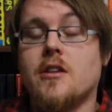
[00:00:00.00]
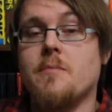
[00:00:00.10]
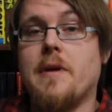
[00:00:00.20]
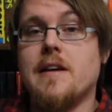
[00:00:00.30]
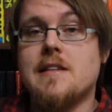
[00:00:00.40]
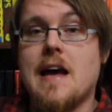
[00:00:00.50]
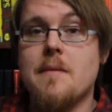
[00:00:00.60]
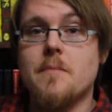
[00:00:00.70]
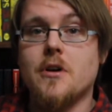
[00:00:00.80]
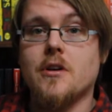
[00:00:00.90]
The Player's
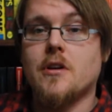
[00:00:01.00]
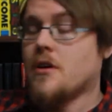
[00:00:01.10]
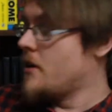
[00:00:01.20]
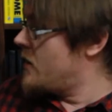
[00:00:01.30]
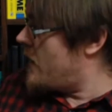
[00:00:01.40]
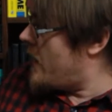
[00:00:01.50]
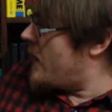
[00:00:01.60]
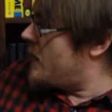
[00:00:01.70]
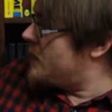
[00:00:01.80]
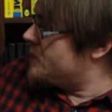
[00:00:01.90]
Handbook,
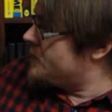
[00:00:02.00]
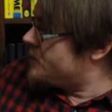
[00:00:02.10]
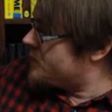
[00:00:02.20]
in